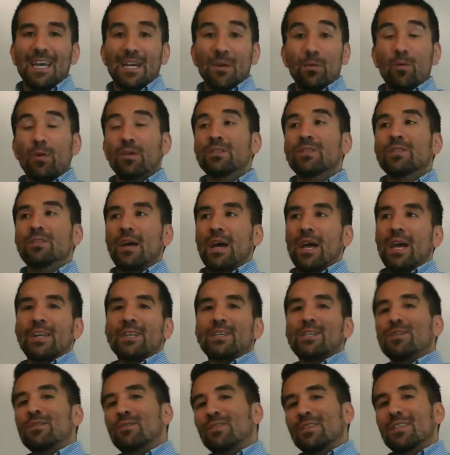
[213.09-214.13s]
Once I had a
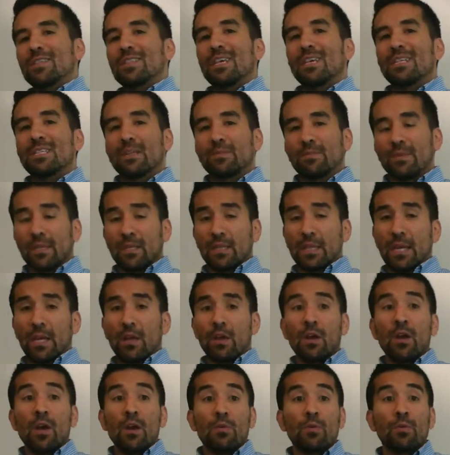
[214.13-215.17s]
student say something like,
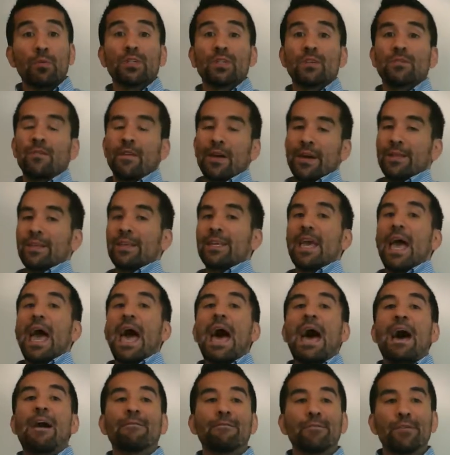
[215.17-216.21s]
well, we should find the
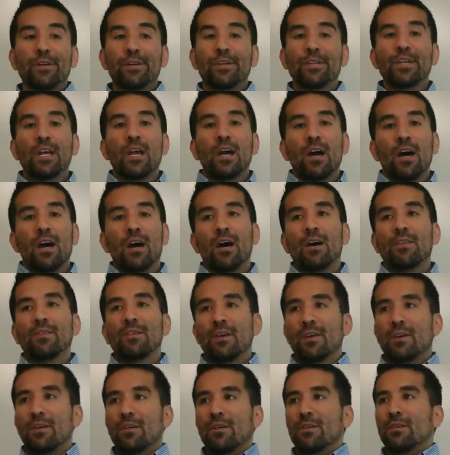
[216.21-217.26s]
average
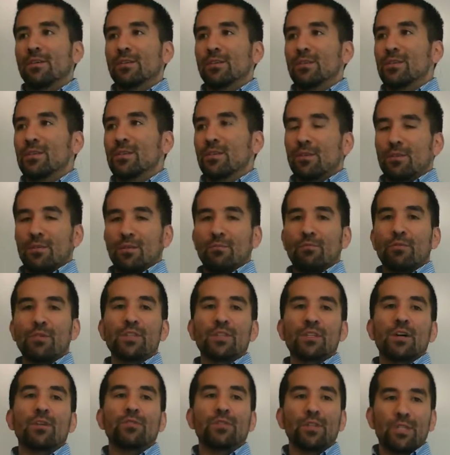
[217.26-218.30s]

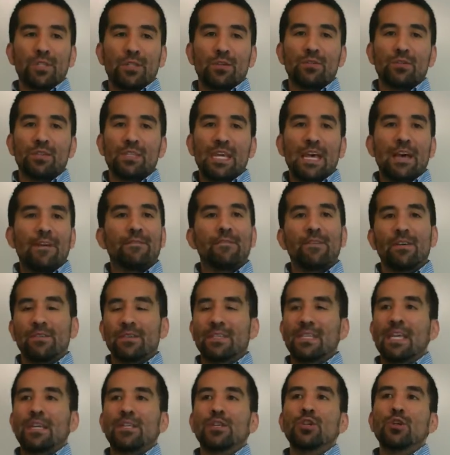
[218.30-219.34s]
result that students have, that
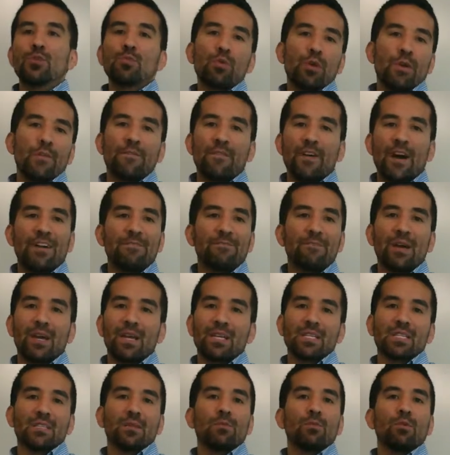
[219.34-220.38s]
say 2.5
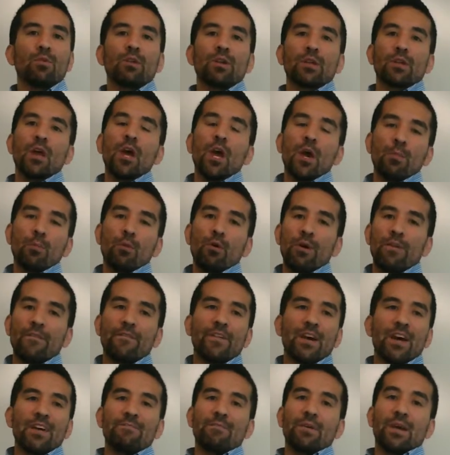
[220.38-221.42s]
bags on the board and
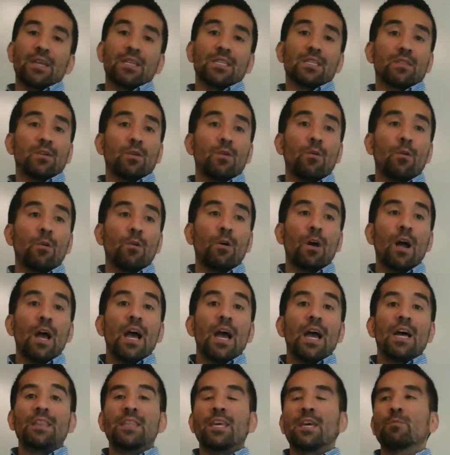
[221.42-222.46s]
0.5 bags in the hole,
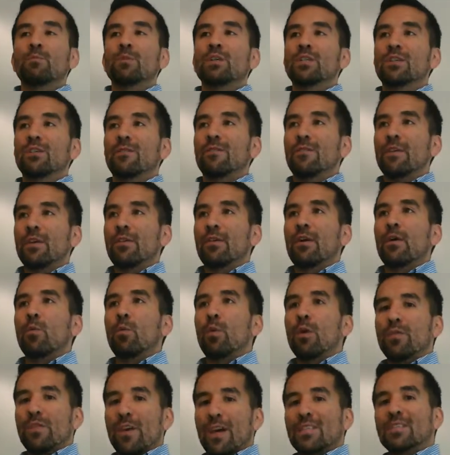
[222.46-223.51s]
and then we should figure out
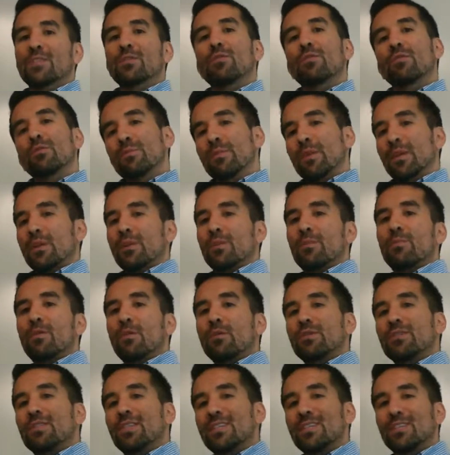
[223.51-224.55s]
what that score would be under
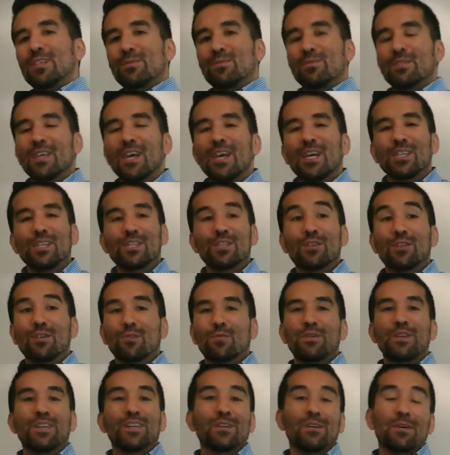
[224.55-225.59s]
both systems so
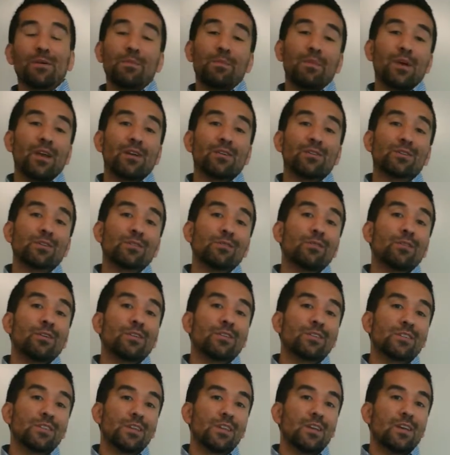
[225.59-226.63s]
that we can compare
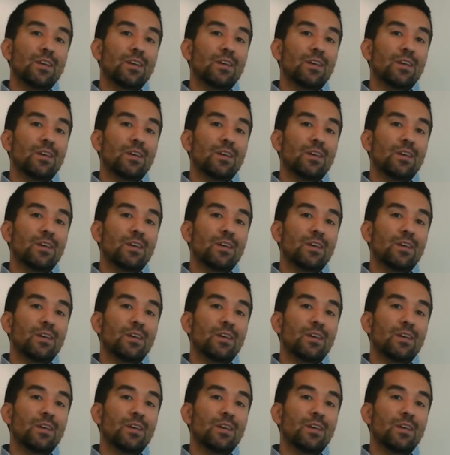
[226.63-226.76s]
scores